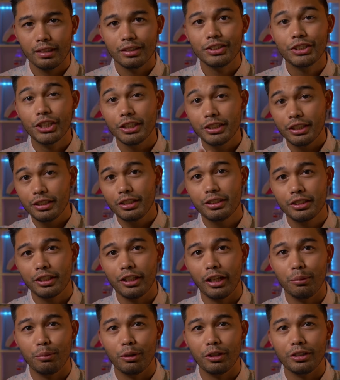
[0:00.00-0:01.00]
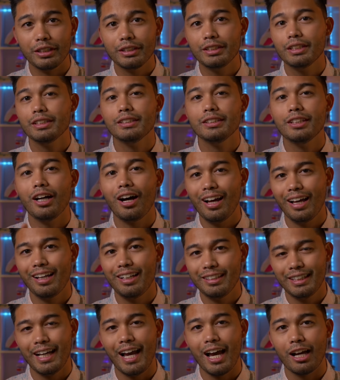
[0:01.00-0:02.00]
Just a disclaimer, this is not an
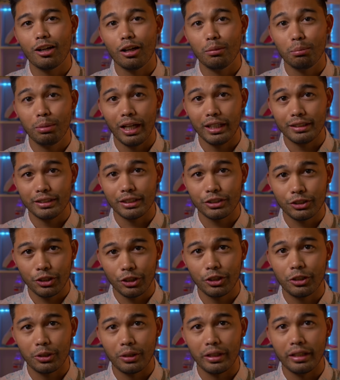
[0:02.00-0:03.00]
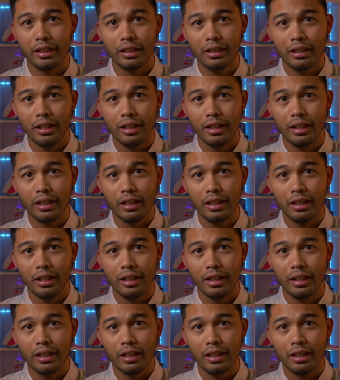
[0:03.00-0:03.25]
attack on plastic surgery.